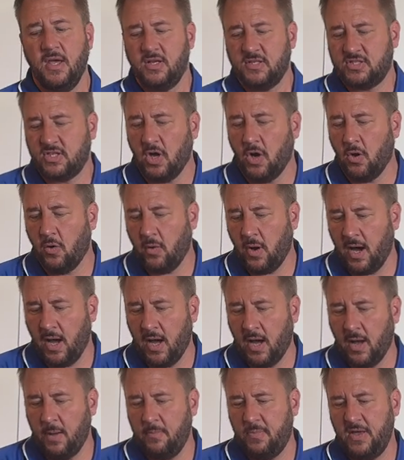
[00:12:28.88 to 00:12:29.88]

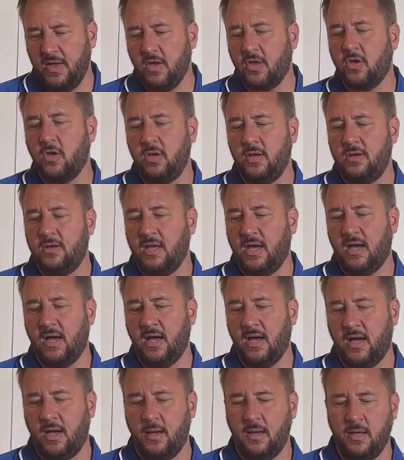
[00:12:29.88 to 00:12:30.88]
So be a good
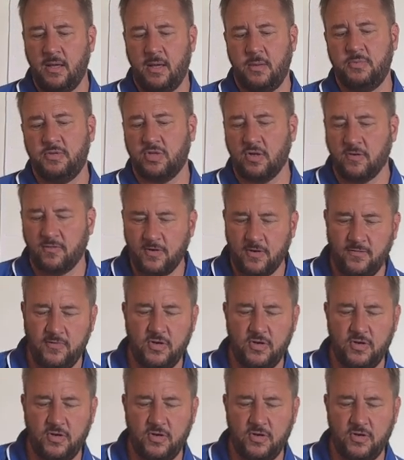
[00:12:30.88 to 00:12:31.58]
observer